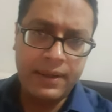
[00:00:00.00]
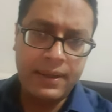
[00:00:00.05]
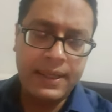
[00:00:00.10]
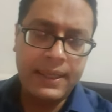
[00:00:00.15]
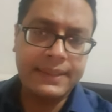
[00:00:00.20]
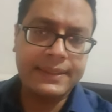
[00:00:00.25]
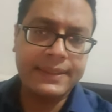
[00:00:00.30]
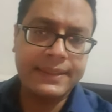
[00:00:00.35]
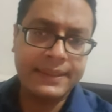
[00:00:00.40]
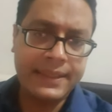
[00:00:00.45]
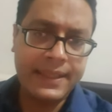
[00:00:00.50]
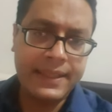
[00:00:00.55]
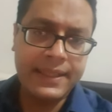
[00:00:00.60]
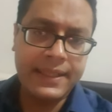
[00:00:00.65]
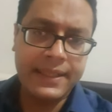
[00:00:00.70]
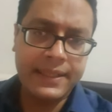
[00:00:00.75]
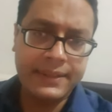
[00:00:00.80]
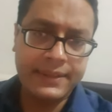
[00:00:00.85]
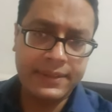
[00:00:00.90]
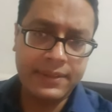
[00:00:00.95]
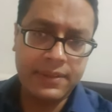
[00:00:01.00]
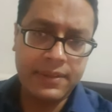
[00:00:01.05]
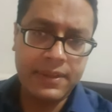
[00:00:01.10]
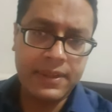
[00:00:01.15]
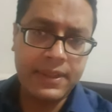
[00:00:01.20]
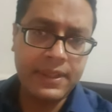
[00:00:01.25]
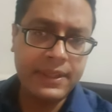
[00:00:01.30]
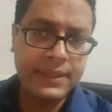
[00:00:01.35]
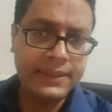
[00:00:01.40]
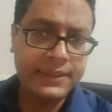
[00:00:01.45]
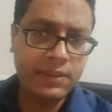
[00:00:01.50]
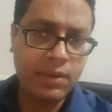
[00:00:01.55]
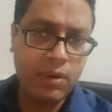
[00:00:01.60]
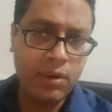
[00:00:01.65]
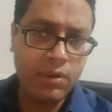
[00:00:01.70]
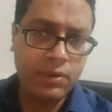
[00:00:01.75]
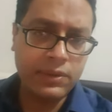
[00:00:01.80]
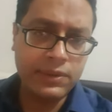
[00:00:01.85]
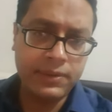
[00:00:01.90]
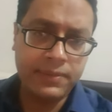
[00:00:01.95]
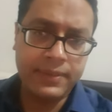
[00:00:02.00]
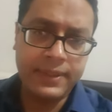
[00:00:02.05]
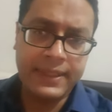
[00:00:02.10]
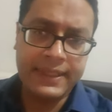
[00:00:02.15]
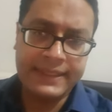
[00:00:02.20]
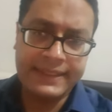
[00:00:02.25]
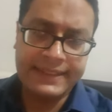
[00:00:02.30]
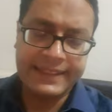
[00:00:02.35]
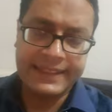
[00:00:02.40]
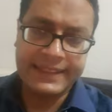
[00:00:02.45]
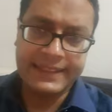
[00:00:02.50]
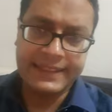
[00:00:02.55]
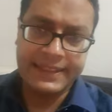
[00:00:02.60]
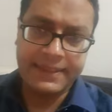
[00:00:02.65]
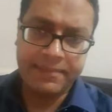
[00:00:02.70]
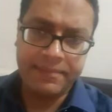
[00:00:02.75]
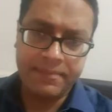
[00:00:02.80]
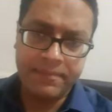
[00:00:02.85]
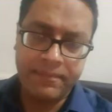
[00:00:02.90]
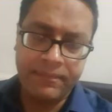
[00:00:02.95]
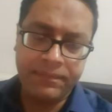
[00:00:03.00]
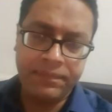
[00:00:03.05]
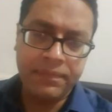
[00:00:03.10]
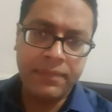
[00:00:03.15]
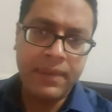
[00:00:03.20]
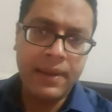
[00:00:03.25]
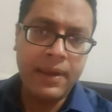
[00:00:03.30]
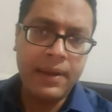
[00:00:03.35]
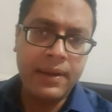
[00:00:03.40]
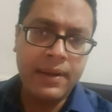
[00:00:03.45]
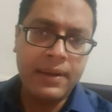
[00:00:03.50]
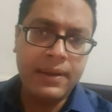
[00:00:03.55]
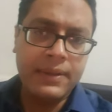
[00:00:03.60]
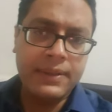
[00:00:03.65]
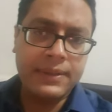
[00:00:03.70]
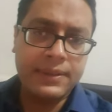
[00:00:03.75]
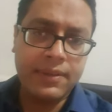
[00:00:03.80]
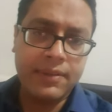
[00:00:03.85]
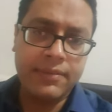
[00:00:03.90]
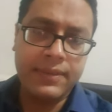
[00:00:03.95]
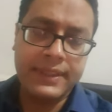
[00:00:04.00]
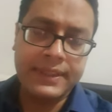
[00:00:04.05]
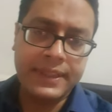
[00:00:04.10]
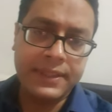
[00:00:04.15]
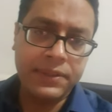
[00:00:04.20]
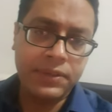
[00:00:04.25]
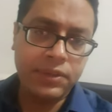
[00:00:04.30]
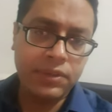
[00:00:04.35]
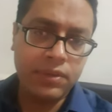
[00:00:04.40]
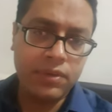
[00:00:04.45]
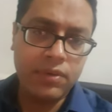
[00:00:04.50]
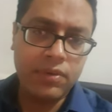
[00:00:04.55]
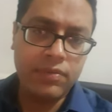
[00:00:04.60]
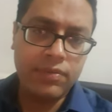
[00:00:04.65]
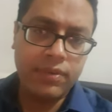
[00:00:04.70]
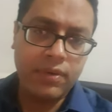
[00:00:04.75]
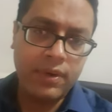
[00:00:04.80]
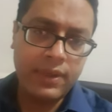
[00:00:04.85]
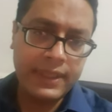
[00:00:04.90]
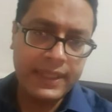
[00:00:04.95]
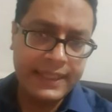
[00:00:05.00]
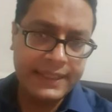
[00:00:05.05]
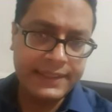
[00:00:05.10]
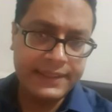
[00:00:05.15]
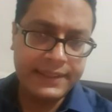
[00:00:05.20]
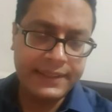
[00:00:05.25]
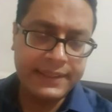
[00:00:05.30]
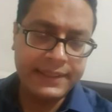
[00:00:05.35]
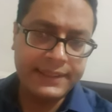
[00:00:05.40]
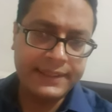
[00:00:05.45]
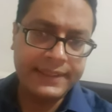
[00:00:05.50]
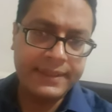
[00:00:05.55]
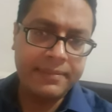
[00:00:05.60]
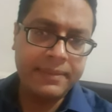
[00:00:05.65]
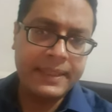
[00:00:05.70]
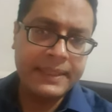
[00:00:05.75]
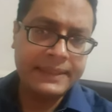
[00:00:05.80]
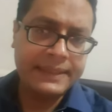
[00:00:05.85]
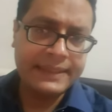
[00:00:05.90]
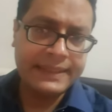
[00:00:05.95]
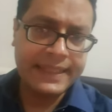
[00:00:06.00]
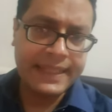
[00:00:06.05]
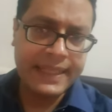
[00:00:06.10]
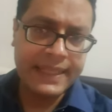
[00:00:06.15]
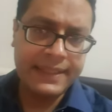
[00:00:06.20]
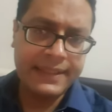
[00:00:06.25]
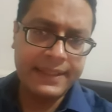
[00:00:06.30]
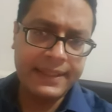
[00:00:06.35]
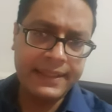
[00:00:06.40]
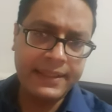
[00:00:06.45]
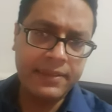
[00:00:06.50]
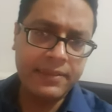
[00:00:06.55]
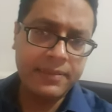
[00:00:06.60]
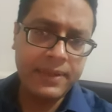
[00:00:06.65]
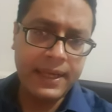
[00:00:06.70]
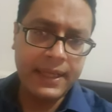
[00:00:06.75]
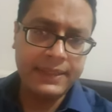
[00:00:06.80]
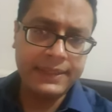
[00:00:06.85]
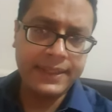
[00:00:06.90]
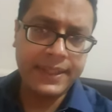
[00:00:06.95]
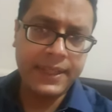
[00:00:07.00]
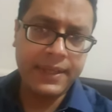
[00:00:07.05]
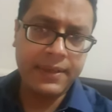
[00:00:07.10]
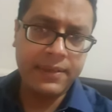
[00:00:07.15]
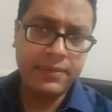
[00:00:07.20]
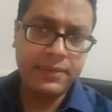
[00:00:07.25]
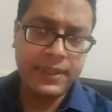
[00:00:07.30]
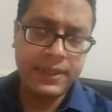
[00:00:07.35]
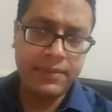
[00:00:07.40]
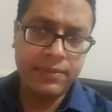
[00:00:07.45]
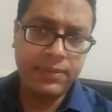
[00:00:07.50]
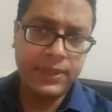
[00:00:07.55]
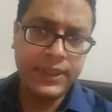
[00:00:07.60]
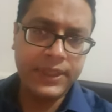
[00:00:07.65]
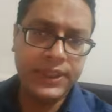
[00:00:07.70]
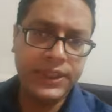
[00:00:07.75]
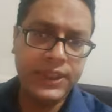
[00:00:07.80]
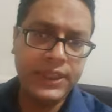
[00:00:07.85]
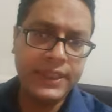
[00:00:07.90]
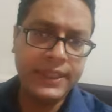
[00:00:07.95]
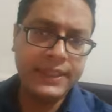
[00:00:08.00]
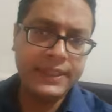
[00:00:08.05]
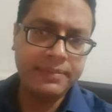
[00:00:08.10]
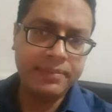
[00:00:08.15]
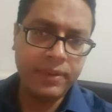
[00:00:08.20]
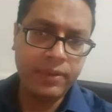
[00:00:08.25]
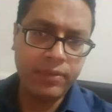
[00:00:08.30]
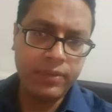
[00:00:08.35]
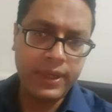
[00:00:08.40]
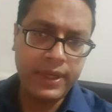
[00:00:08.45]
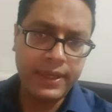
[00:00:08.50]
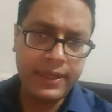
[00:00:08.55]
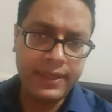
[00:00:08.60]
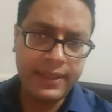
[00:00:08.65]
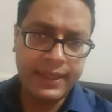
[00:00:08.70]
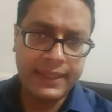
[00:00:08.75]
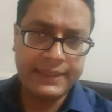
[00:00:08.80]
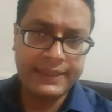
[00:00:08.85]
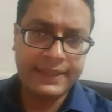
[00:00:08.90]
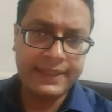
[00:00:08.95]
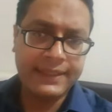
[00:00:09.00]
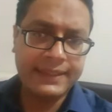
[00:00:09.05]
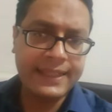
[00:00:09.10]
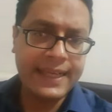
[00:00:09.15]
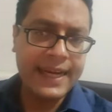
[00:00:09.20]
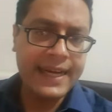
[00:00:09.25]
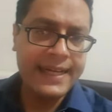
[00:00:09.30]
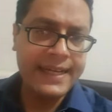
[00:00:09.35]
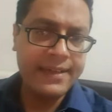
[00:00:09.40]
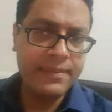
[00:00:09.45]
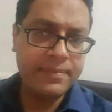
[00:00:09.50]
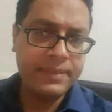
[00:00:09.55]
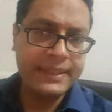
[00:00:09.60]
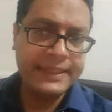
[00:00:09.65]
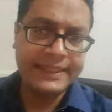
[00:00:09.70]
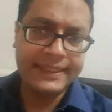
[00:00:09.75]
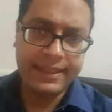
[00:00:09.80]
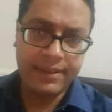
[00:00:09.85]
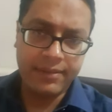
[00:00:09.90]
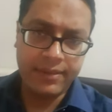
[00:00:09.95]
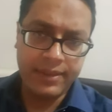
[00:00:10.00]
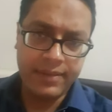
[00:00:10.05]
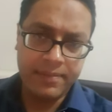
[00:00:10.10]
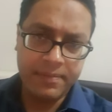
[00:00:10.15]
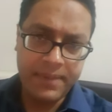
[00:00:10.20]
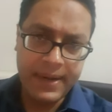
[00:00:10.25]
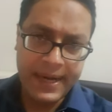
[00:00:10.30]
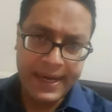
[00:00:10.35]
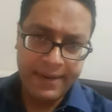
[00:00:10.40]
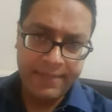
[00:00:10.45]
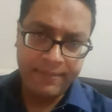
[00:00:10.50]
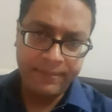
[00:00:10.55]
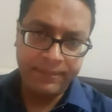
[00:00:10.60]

It's a genetic disorder and it's autosomal recessive. So obviously you should look for the history in the sibling. Second thing they would be asking you that which gene is mutated. Answer is ATP7B.